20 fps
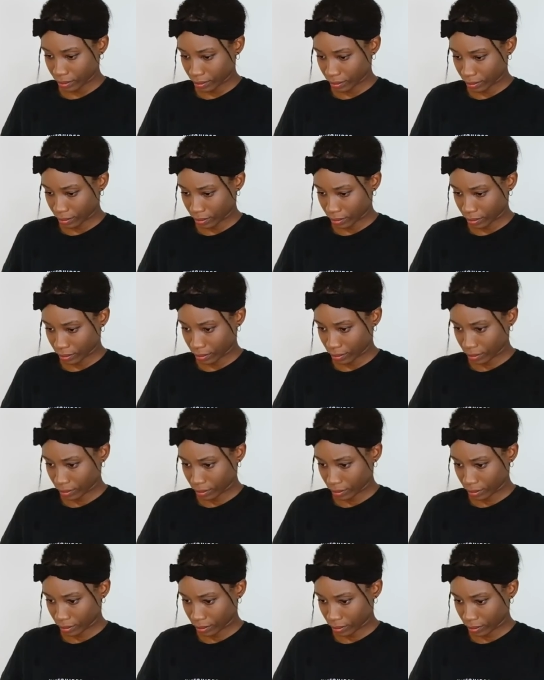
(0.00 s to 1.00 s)

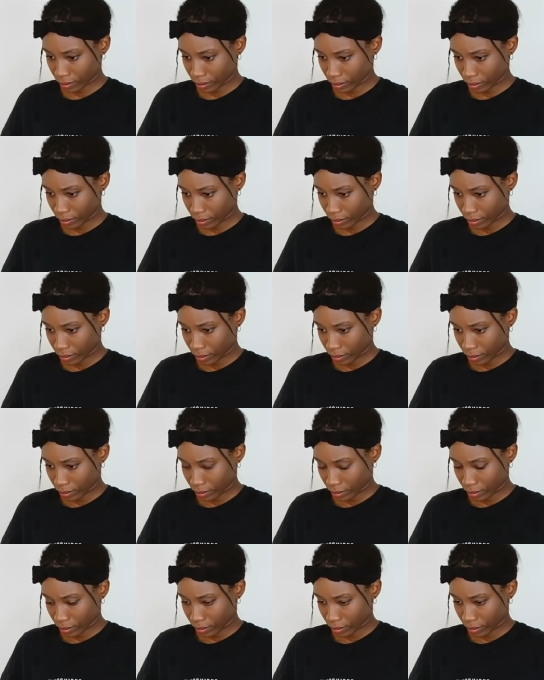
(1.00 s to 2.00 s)

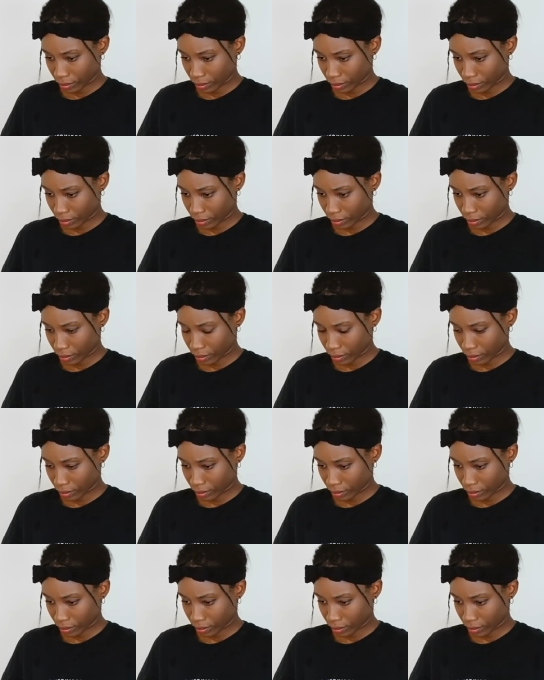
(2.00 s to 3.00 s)

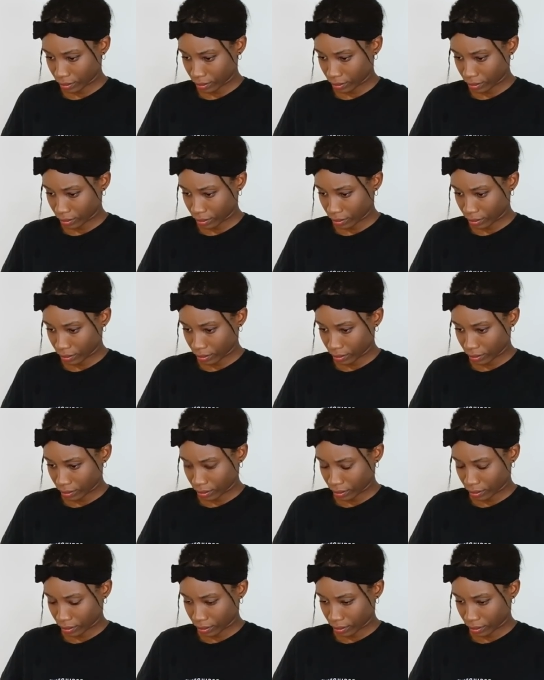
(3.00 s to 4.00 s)

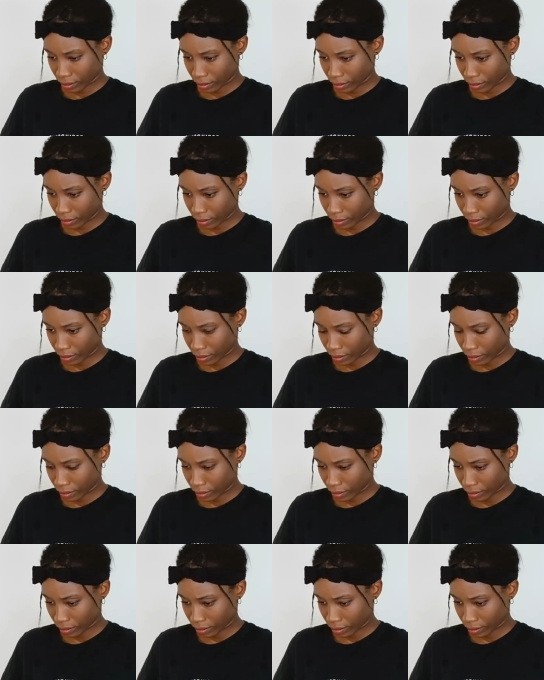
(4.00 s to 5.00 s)

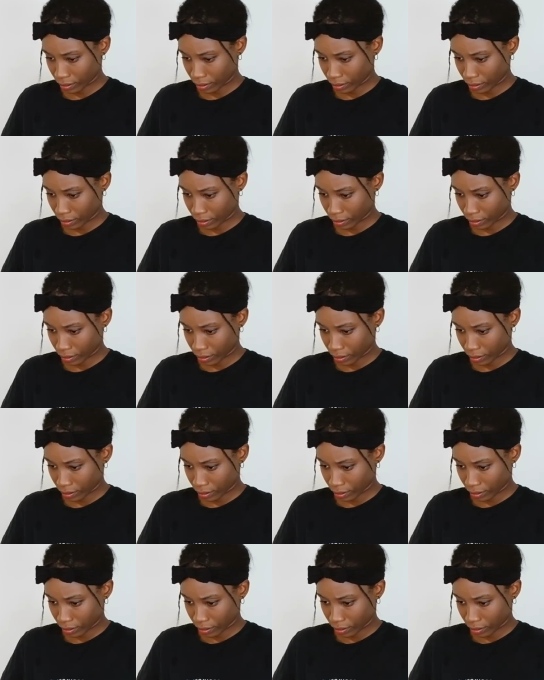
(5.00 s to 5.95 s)
[no speech]